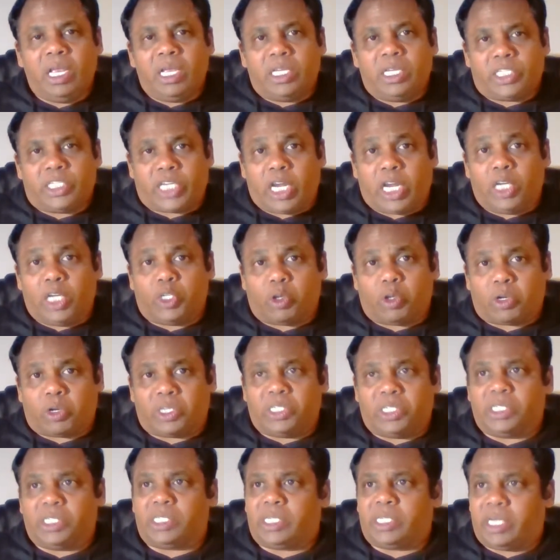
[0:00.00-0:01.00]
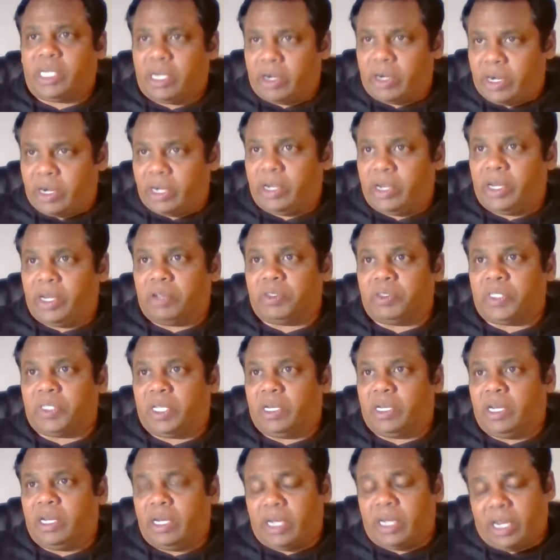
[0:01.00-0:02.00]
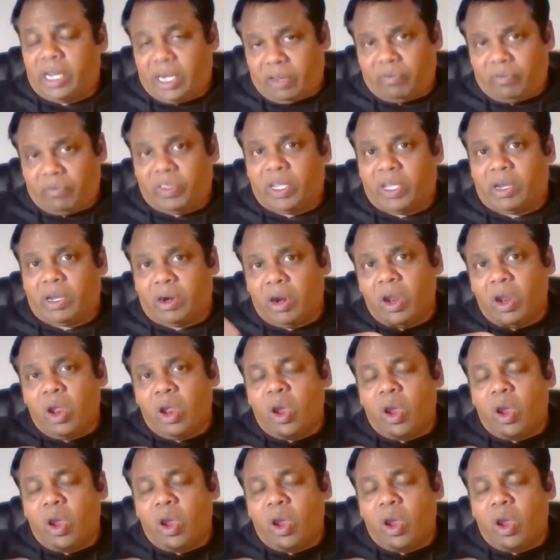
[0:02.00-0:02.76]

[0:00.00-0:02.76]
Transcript: skill shortages here in New Zealand, and if they are